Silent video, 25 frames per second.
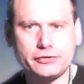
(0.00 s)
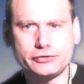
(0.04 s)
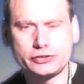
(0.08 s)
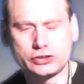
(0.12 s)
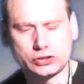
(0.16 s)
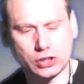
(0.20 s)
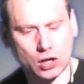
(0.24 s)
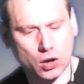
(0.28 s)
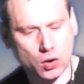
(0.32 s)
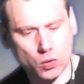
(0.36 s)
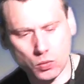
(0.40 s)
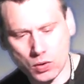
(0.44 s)

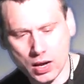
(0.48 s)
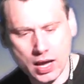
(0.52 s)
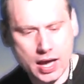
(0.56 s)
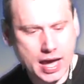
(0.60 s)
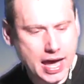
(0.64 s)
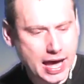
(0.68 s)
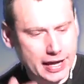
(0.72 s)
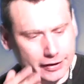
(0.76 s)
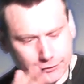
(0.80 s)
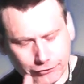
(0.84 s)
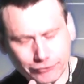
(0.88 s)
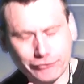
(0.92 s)
so
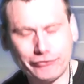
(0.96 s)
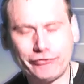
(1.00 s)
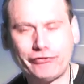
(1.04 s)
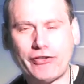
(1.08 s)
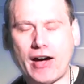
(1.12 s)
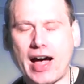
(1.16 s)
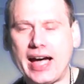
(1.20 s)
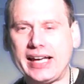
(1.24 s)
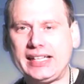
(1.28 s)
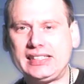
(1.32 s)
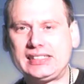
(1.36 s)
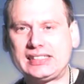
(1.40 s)
it
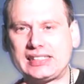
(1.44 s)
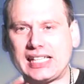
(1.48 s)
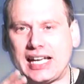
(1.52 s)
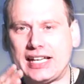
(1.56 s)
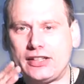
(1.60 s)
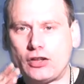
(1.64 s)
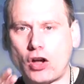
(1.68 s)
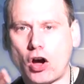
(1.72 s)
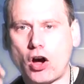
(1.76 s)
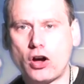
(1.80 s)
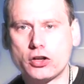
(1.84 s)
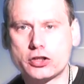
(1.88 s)
fights
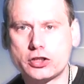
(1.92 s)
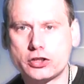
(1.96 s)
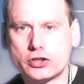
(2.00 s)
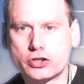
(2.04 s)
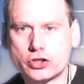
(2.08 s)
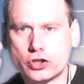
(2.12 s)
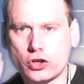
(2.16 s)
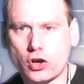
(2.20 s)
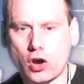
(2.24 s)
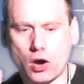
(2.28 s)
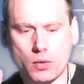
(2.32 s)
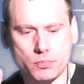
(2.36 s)
in order
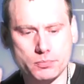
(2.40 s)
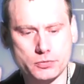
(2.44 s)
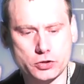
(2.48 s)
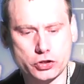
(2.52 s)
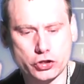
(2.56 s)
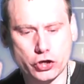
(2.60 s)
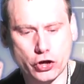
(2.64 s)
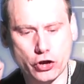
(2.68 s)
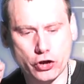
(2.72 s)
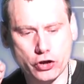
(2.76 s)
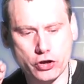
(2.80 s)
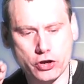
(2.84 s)
to come
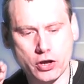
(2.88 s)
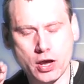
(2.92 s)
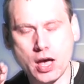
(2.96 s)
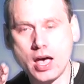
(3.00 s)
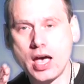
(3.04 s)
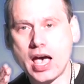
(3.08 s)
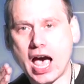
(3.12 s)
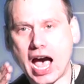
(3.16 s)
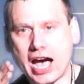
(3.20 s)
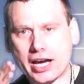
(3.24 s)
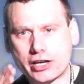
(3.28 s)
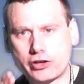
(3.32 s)
to
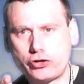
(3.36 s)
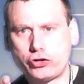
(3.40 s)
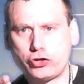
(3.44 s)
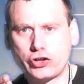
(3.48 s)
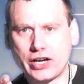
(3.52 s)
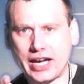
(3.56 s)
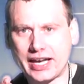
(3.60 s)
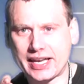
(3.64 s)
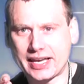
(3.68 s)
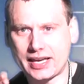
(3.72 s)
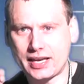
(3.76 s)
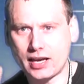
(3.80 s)
a
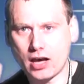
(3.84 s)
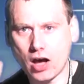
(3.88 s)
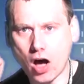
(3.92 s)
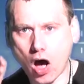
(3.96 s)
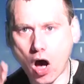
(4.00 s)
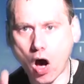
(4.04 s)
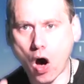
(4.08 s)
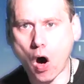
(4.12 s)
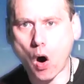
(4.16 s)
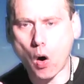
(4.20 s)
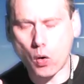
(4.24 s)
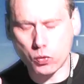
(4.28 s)
quick
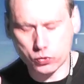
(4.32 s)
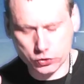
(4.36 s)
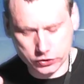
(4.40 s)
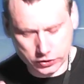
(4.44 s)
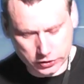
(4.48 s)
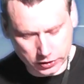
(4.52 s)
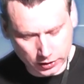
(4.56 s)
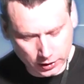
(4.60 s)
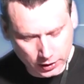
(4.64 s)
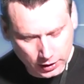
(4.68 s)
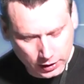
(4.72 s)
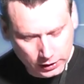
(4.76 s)

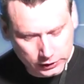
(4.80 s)
halt.